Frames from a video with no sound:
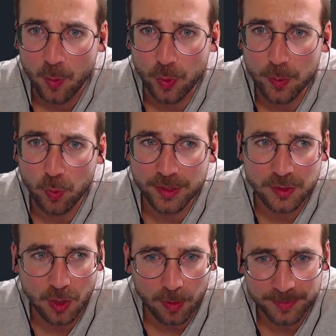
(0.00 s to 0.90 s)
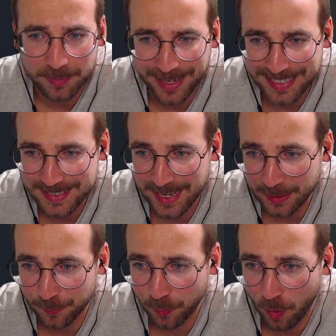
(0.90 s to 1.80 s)
we want to optimize
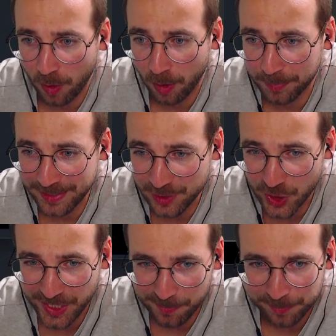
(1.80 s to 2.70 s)
that for RPG.